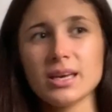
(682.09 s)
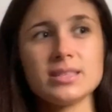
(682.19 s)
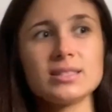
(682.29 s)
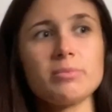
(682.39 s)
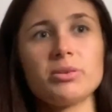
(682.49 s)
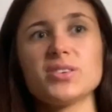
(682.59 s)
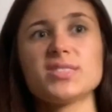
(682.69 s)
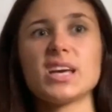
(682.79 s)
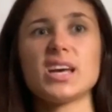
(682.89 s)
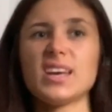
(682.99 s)
Is that because
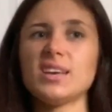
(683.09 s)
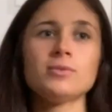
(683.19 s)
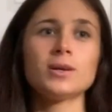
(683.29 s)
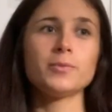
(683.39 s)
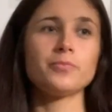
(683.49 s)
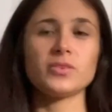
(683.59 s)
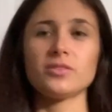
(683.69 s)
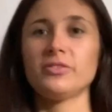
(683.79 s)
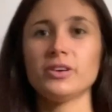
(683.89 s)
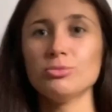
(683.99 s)
they
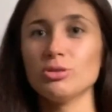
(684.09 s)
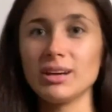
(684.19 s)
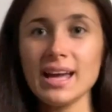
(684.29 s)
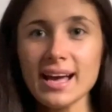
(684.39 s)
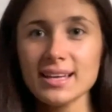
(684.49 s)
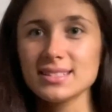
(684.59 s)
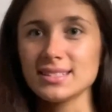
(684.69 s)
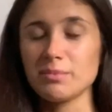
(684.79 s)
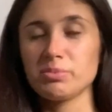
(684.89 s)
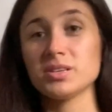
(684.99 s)
feel more relaxed? Is
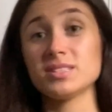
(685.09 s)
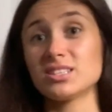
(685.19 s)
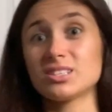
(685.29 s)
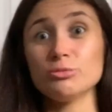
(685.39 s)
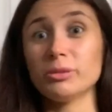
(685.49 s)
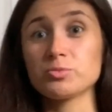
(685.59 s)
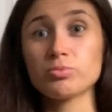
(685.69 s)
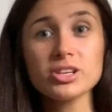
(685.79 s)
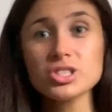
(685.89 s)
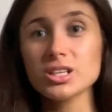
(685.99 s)
that because it's too much
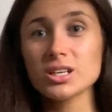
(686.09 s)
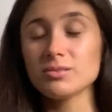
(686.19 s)
pressure?